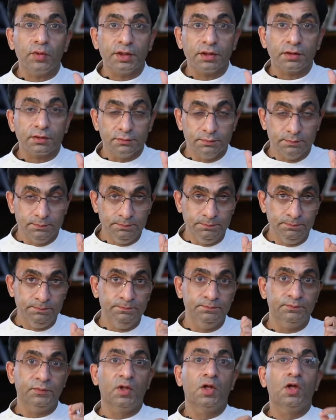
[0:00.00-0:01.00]
it?
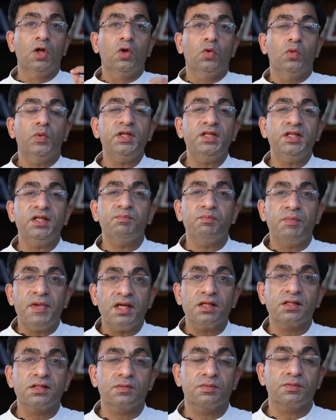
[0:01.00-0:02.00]
We
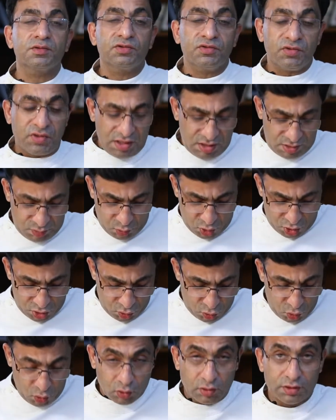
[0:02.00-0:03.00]
make three small
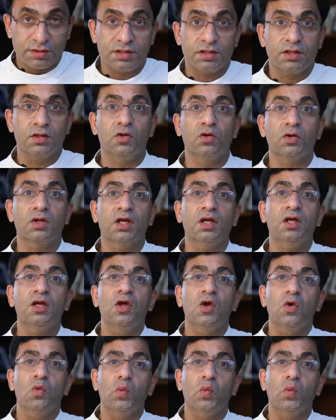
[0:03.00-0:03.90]
holes, okay?